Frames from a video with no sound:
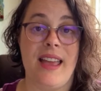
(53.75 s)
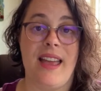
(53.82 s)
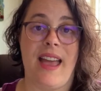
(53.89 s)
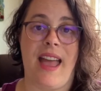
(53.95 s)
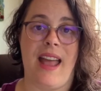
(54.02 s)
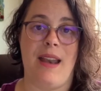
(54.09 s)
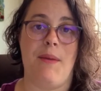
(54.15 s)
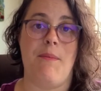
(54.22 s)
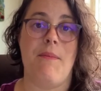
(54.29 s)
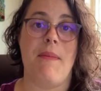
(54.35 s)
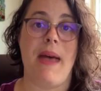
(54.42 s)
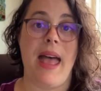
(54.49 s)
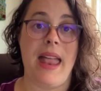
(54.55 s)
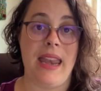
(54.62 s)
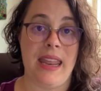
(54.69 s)
and
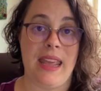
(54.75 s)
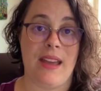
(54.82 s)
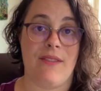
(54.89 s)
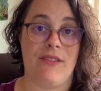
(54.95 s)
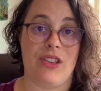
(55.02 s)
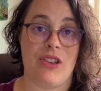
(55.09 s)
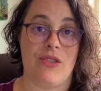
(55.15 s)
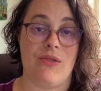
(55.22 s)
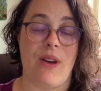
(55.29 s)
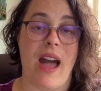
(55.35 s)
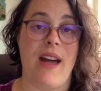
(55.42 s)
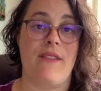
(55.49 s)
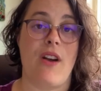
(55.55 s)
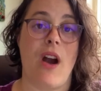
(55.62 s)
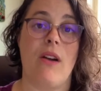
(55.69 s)
many of you
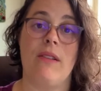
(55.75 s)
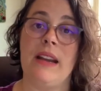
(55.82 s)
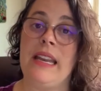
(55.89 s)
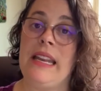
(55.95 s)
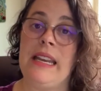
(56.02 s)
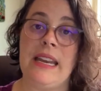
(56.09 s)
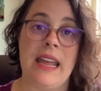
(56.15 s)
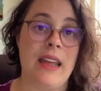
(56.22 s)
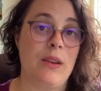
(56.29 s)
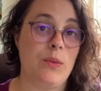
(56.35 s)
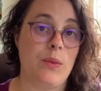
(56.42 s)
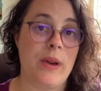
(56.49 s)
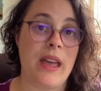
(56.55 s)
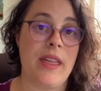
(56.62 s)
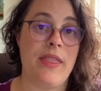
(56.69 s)
have already knit
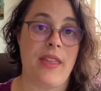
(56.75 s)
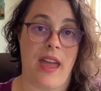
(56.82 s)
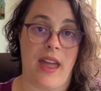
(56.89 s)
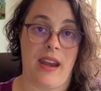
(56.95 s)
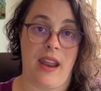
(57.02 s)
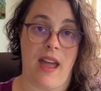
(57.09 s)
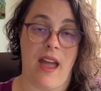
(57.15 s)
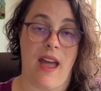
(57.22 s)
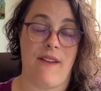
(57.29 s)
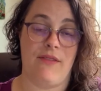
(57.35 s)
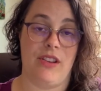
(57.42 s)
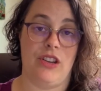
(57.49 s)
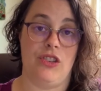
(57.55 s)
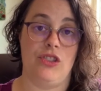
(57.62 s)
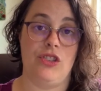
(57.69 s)
with and have
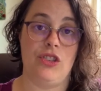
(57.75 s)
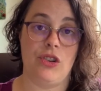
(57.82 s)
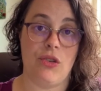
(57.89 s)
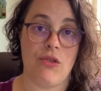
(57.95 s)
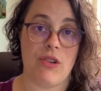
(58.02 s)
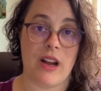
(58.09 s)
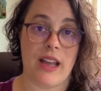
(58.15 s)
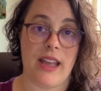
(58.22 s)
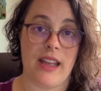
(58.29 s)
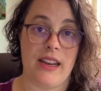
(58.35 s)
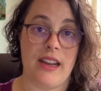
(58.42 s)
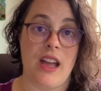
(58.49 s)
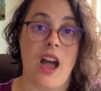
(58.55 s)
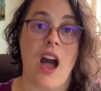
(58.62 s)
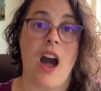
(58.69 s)
enjoyed
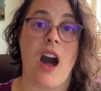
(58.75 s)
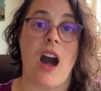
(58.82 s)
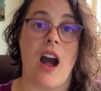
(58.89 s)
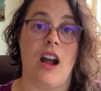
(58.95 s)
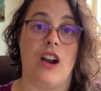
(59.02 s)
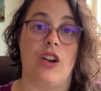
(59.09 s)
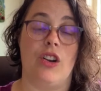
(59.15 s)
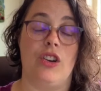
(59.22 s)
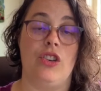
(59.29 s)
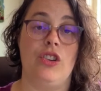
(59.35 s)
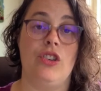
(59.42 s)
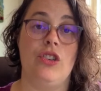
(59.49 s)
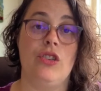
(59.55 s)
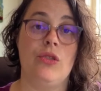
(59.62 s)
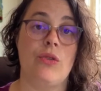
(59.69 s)
our
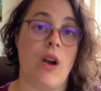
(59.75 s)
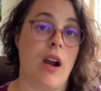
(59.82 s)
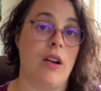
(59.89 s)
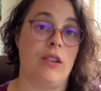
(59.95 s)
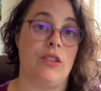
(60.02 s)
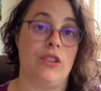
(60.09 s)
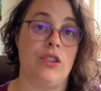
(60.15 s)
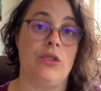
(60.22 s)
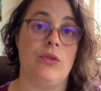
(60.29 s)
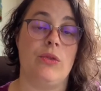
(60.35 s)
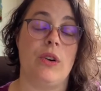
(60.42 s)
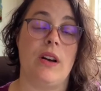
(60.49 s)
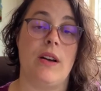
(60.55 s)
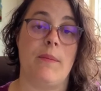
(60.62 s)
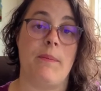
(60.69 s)
new
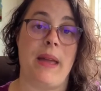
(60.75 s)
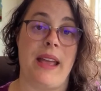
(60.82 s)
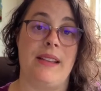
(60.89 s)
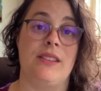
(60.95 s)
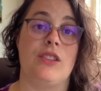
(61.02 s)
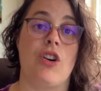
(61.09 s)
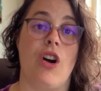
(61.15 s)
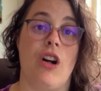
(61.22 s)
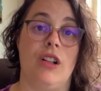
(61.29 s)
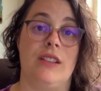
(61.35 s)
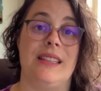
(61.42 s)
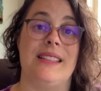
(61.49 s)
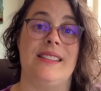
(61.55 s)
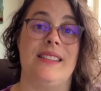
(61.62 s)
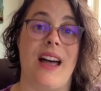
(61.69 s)
base called
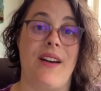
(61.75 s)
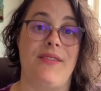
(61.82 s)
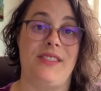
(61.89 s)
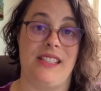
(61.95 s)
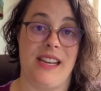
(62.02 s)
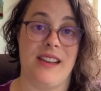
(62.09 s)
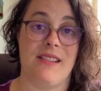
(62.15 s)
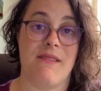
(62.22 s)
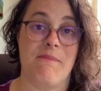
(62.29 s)
Zaftig.